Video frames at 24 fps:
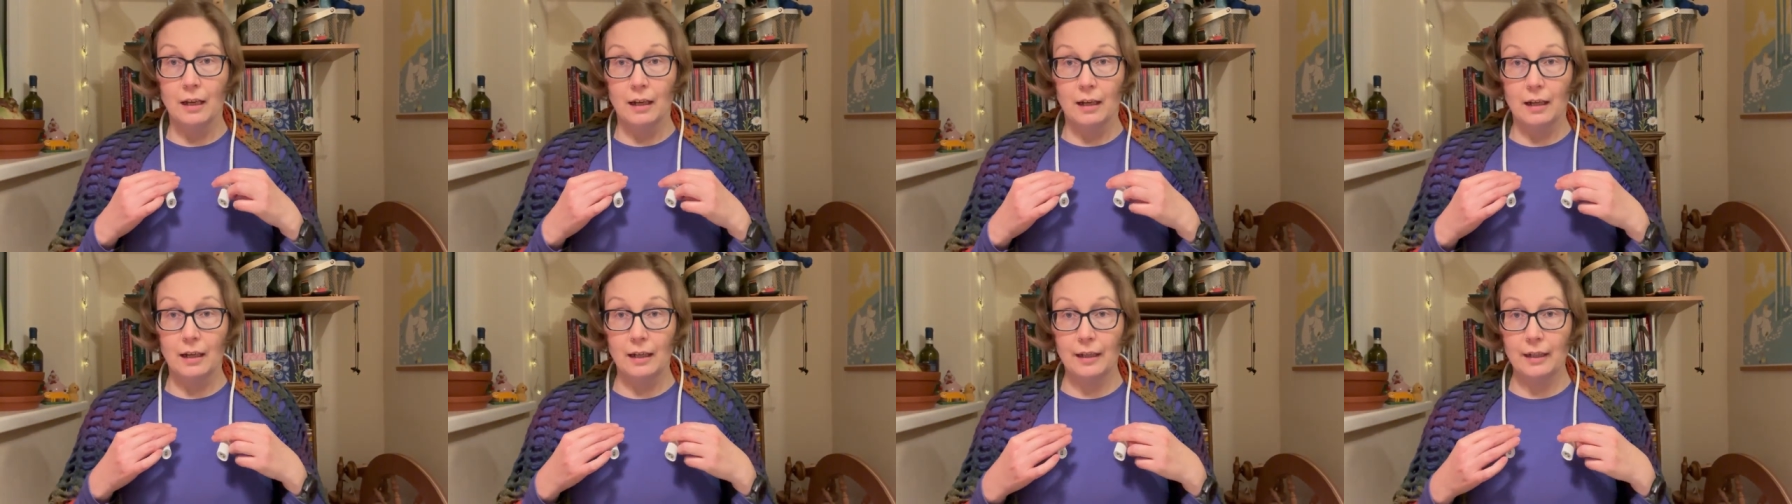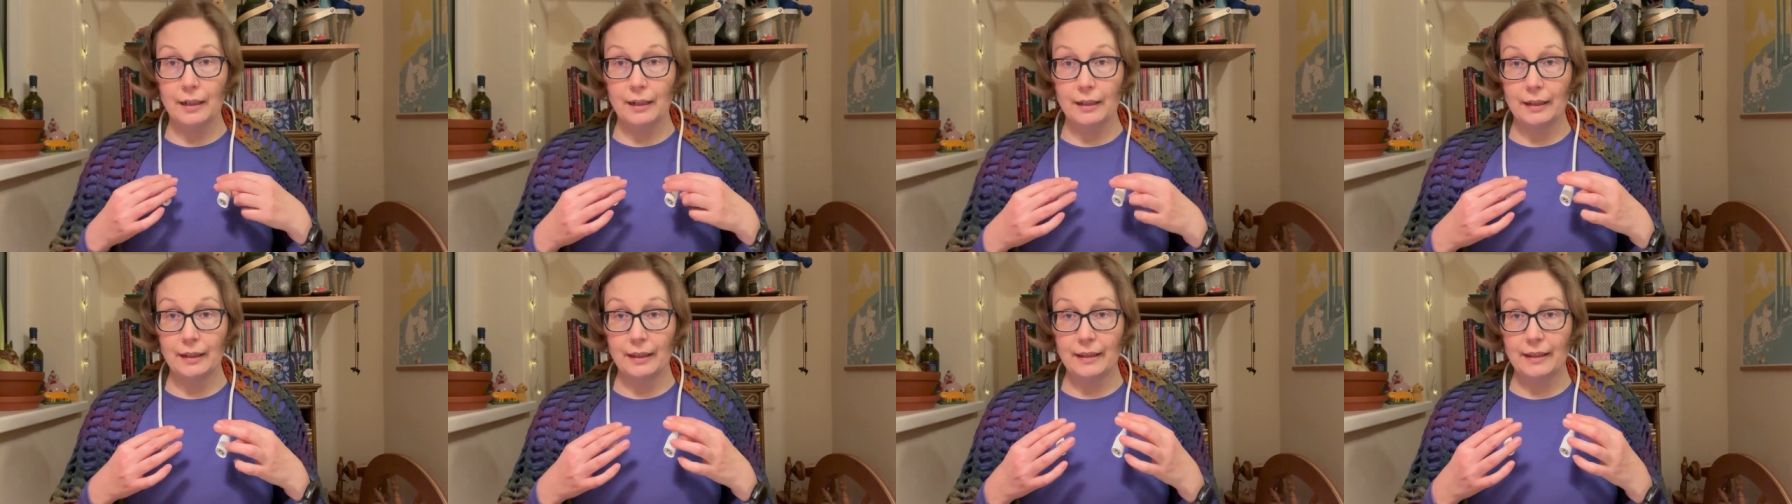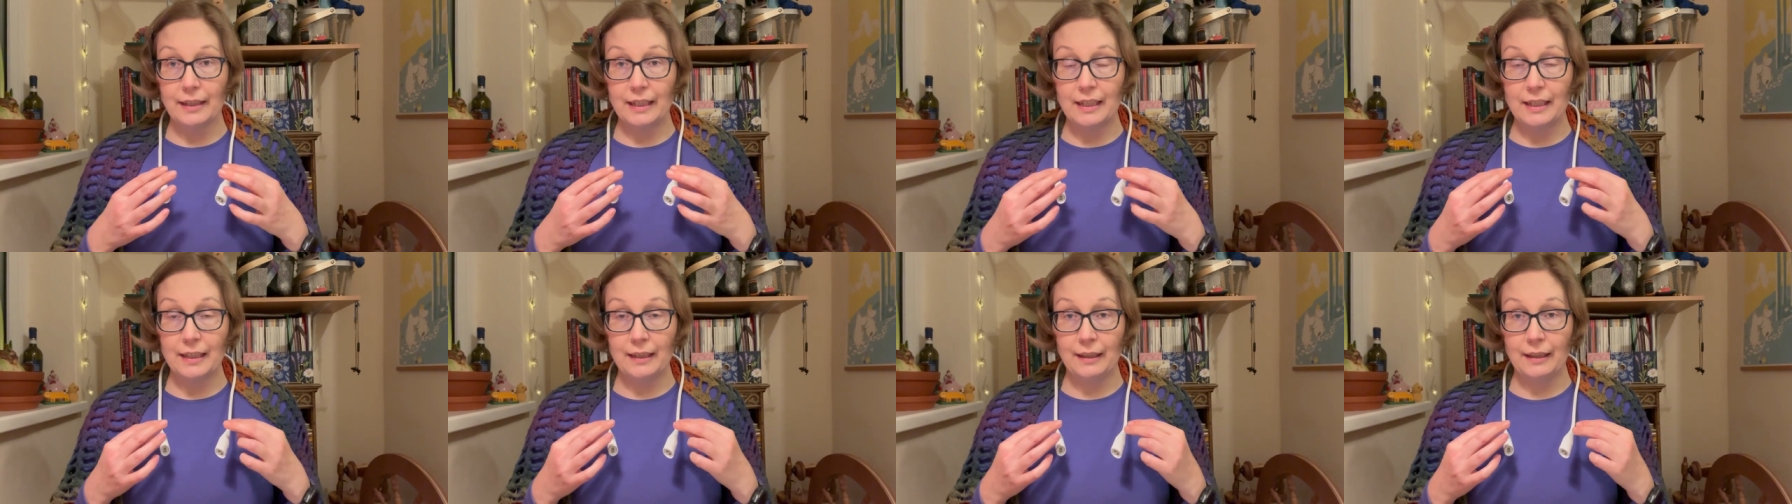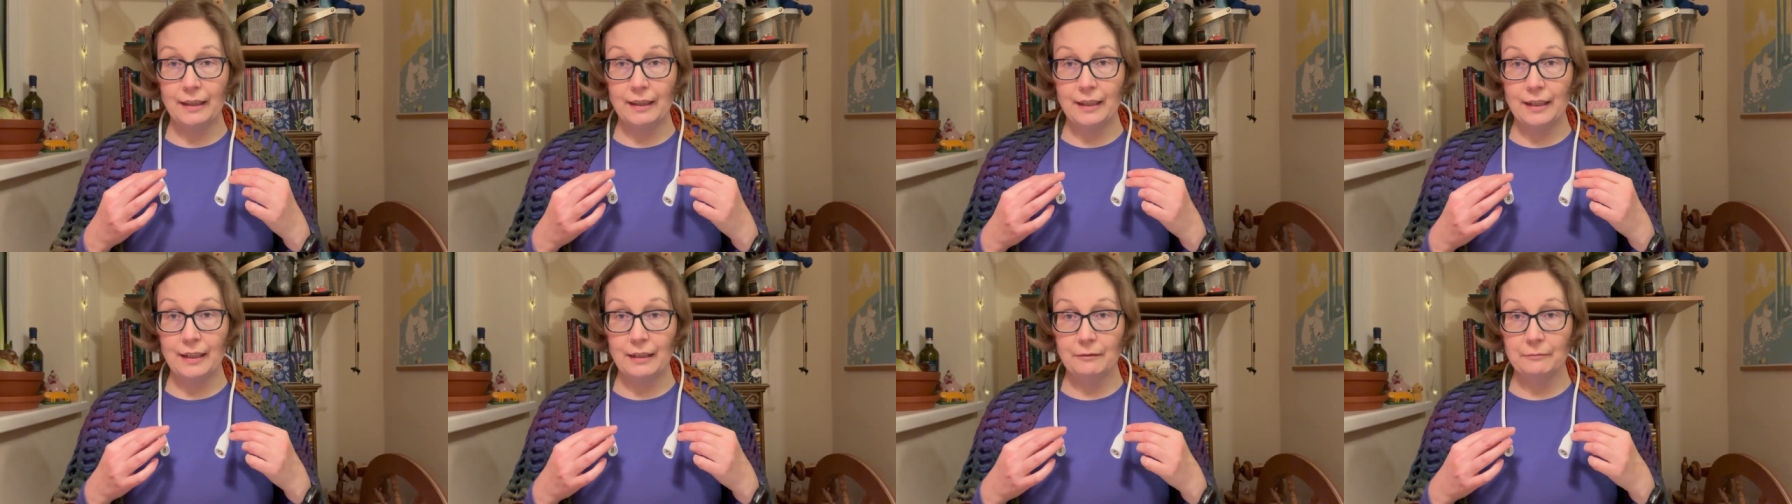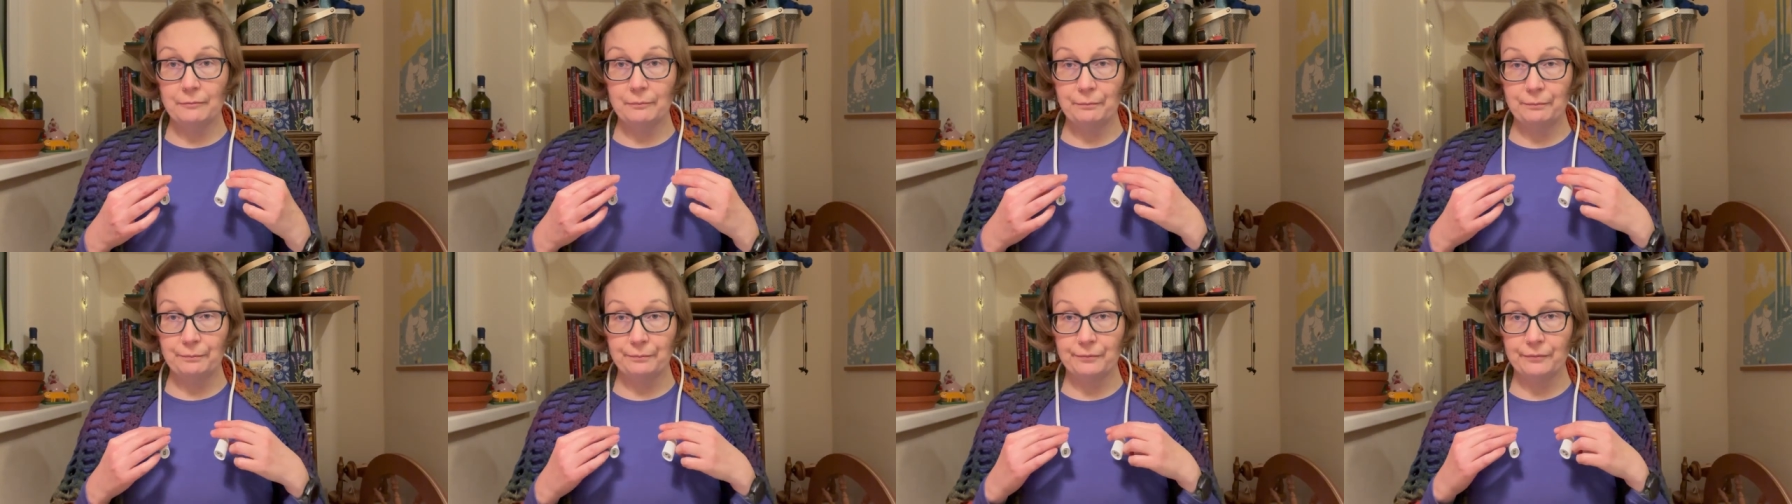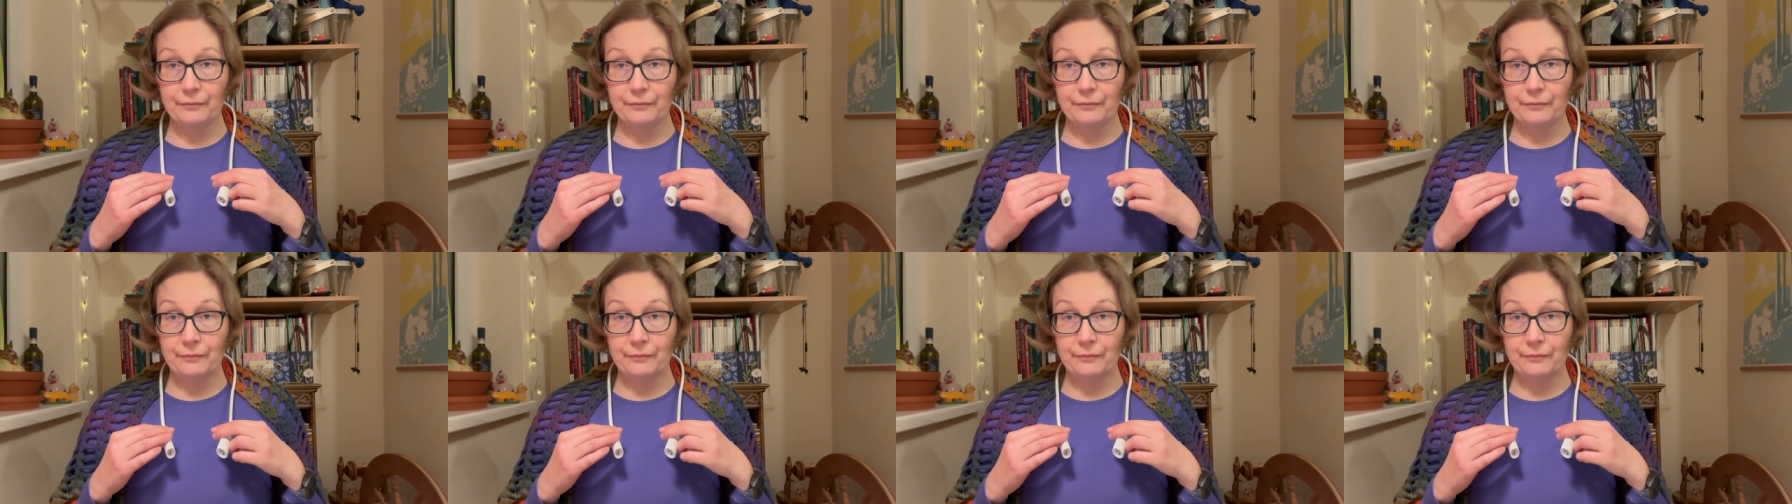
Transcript: Then